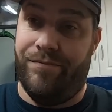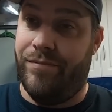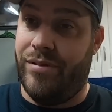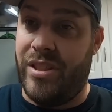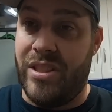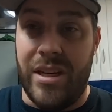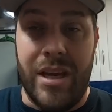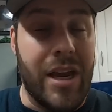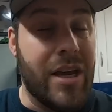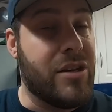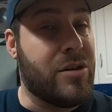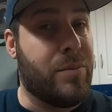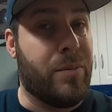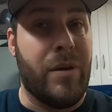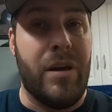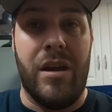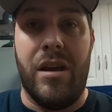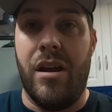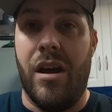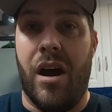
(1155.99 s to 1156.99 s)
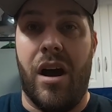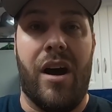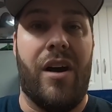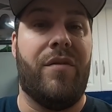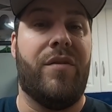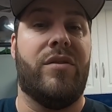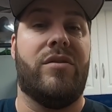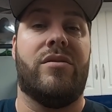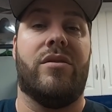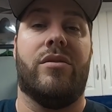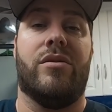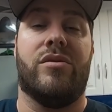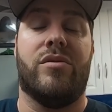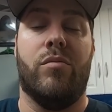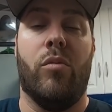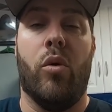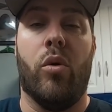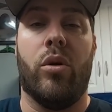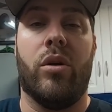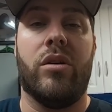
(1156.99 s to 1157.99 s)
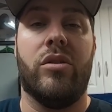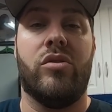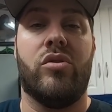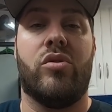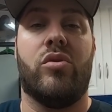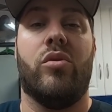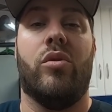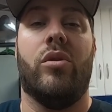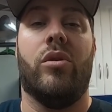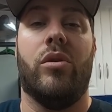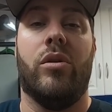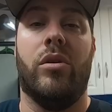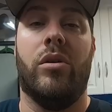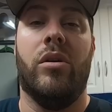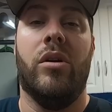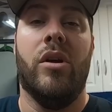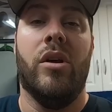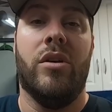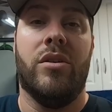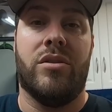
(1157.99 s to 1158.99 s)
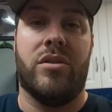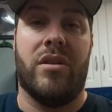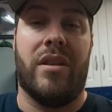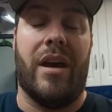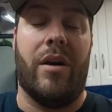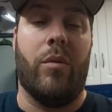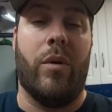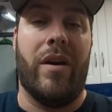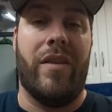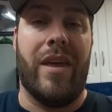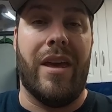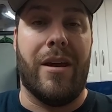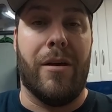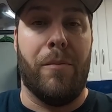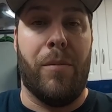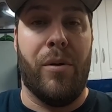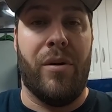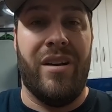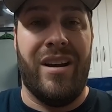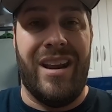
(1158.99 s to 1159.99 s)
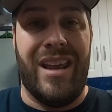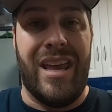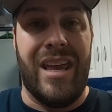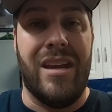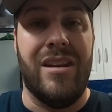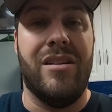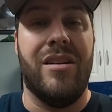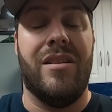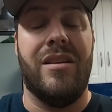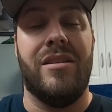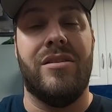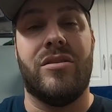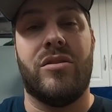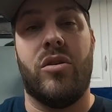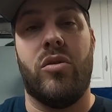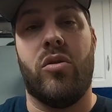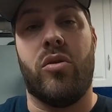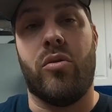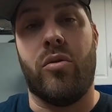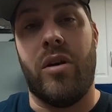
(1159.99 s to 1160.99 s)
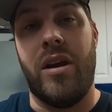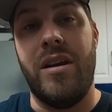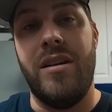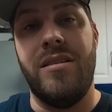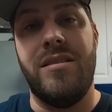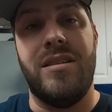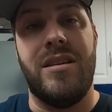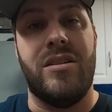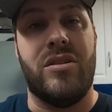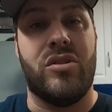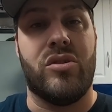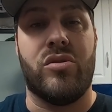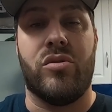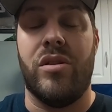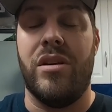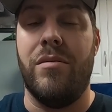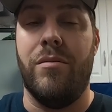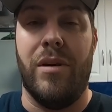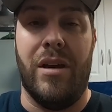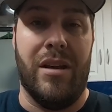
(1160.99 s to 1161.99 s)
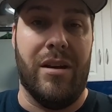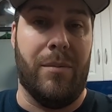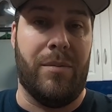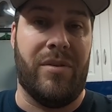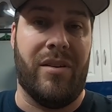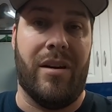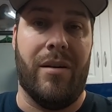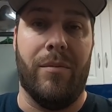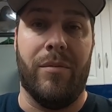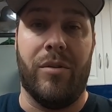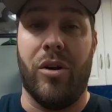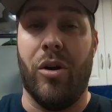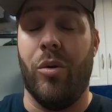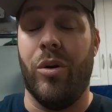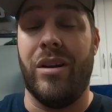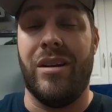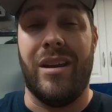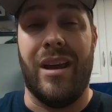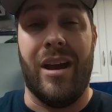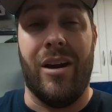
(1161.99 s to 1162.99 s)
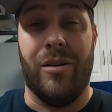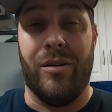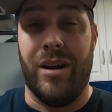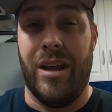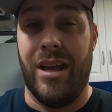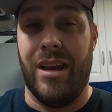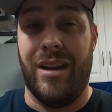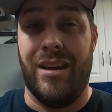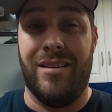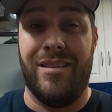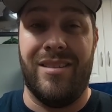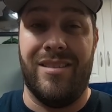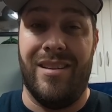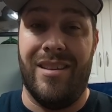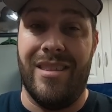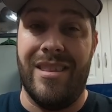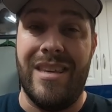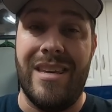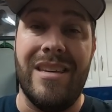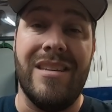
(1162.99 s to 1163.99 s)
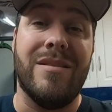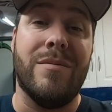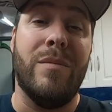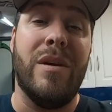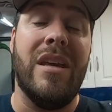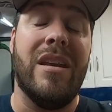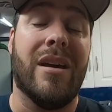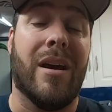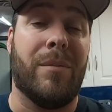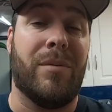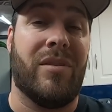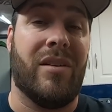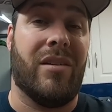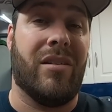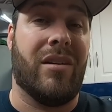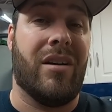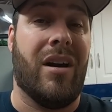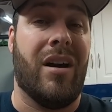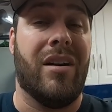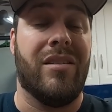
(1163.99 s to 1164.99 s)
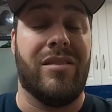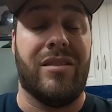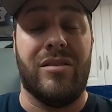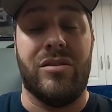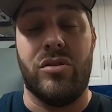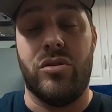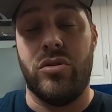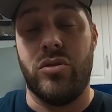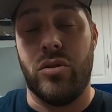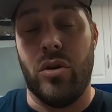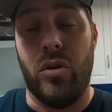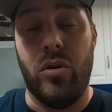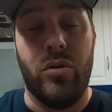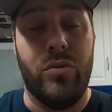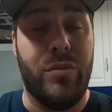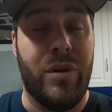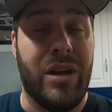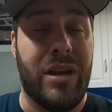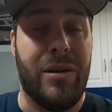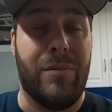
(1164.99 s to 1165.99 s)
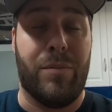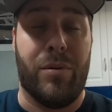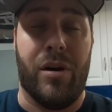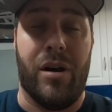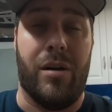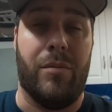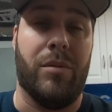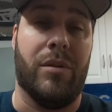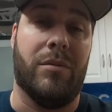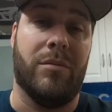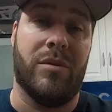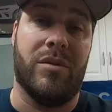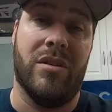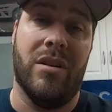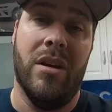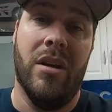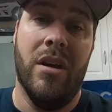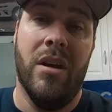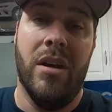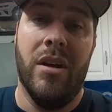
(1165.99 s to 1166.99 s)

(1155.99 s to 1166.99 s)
C H P officers more control so that way they can put an end to these crazy street meetups that are going down. And it's these meetups that are causing so many problems.